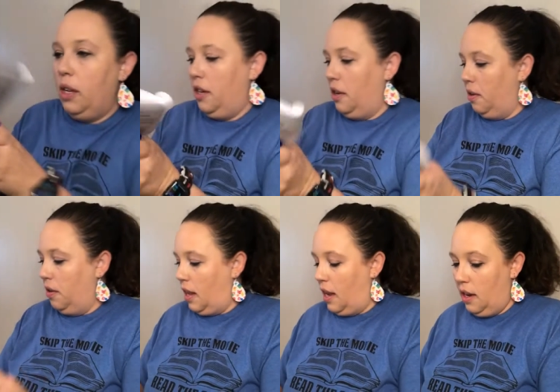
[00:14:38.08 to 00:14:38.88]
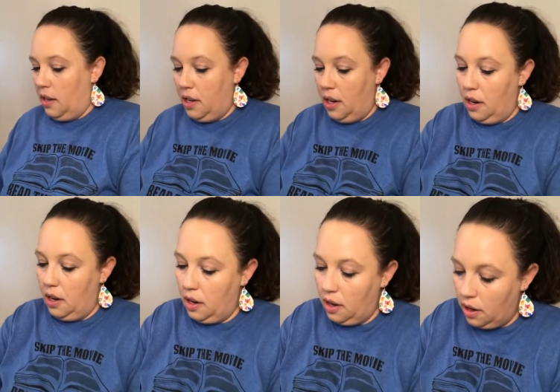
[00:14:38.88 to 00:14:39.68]
we know that
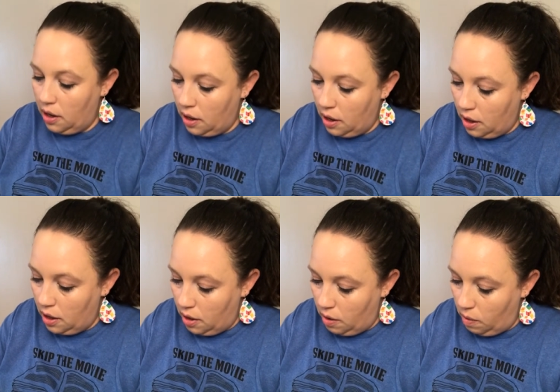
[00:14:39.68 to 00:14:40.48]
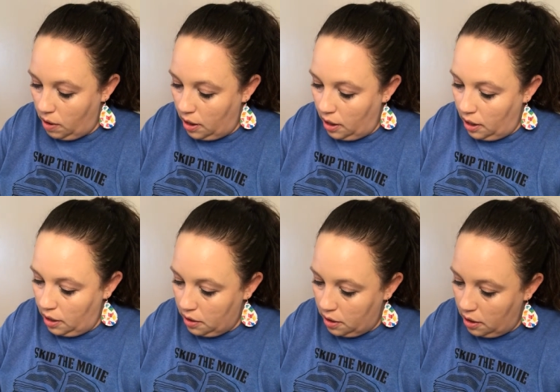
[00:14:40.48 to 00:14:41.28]

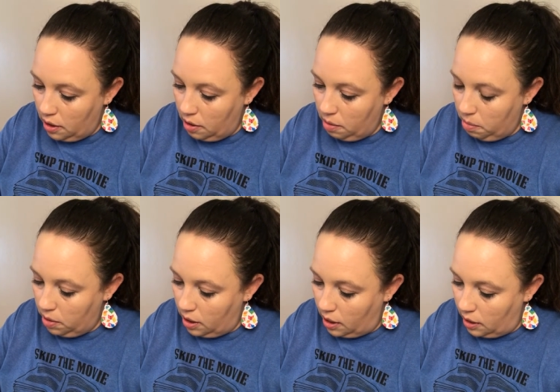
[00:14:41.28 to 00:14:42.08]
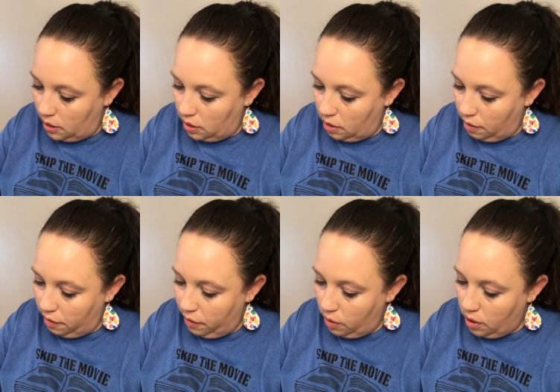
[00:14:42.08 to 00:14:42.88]
100 plus
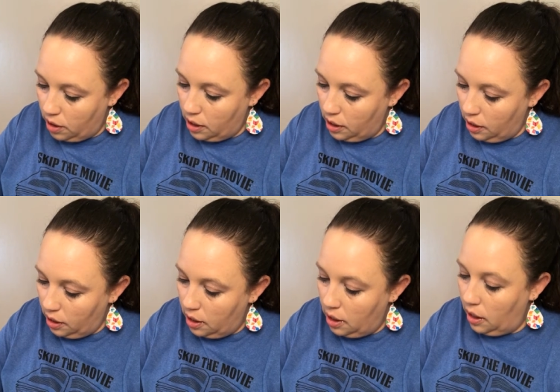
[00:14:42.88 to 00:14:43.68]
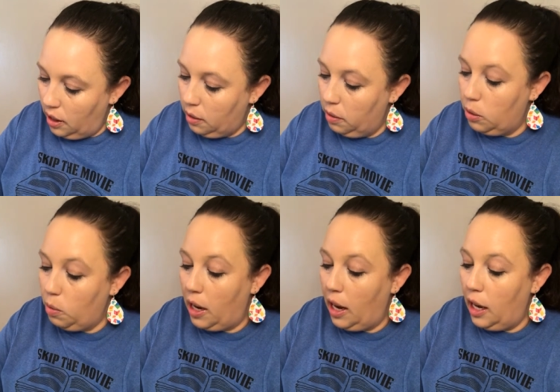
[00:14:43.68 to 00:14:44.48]
40 equals
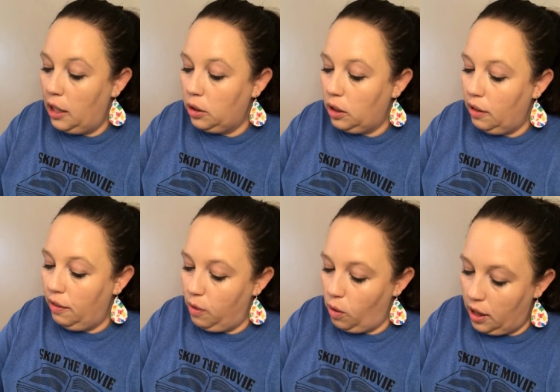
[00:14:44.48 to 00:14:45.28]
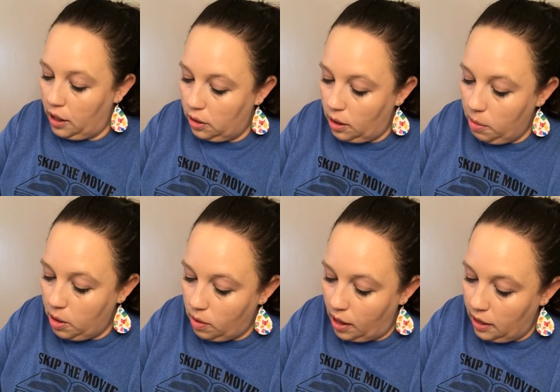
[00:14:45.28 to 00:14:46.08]
140. So I'm
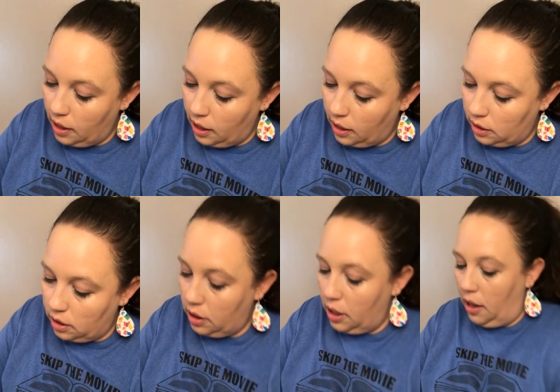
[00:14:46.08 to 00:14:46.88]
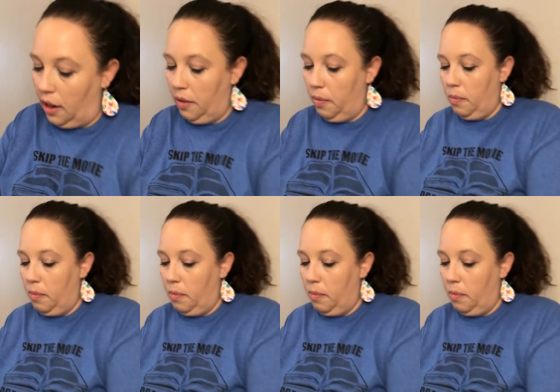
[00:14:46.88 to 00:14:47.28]
gonna write that answer here.